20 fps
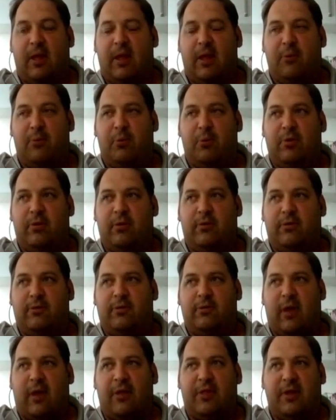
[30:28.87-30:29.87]
I
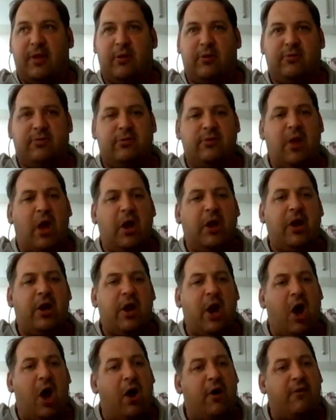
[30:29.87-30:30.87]
think it was
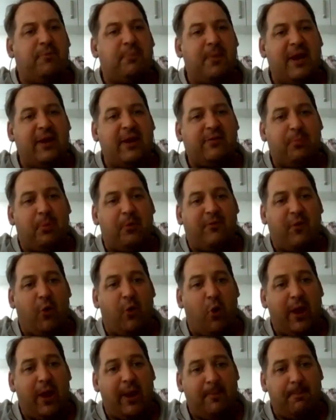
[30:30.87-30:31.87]
9.5 minutes
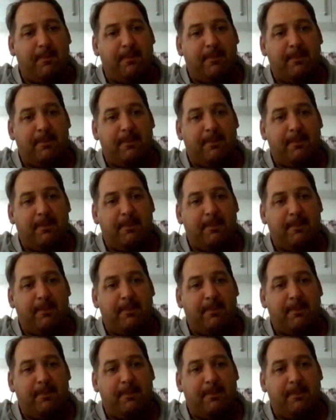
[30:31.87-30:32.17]
before him.